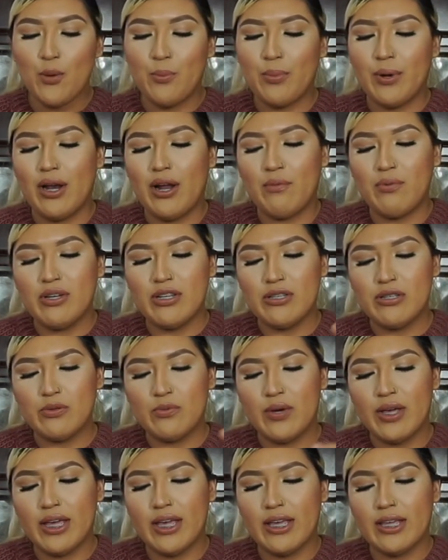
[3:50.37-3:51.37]
but I was
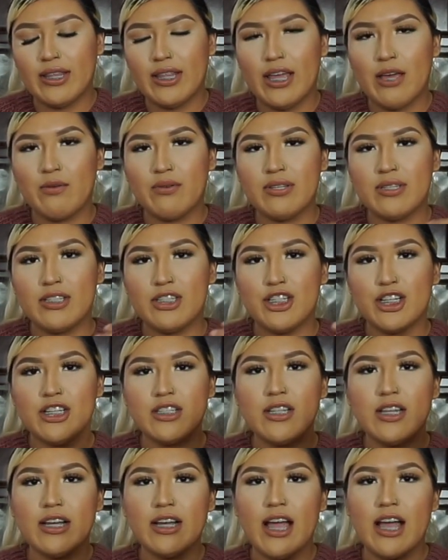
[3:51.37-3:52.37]
with, it was
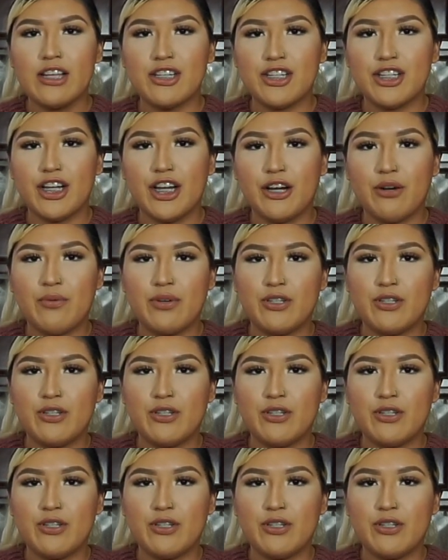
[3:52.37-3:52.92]
just a cashier,